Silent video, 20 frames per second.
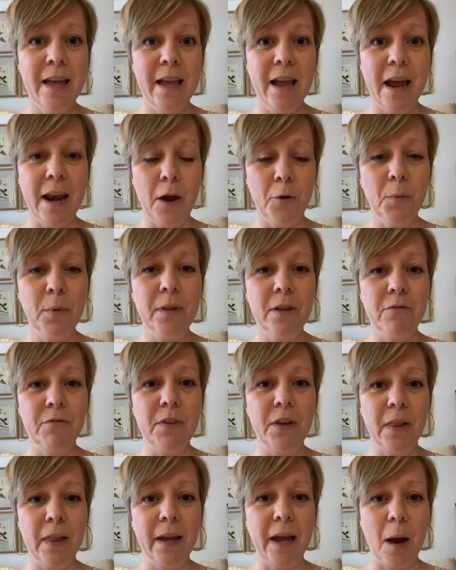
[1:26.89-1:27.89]
And I really
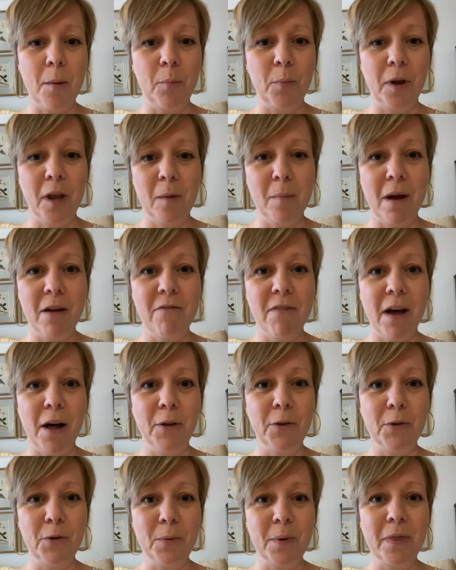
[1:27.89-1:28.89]
feel like I'm bringing my
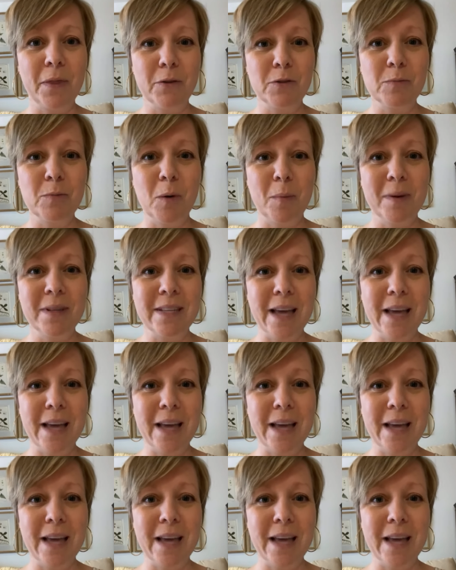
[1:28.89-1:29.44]
value when those moments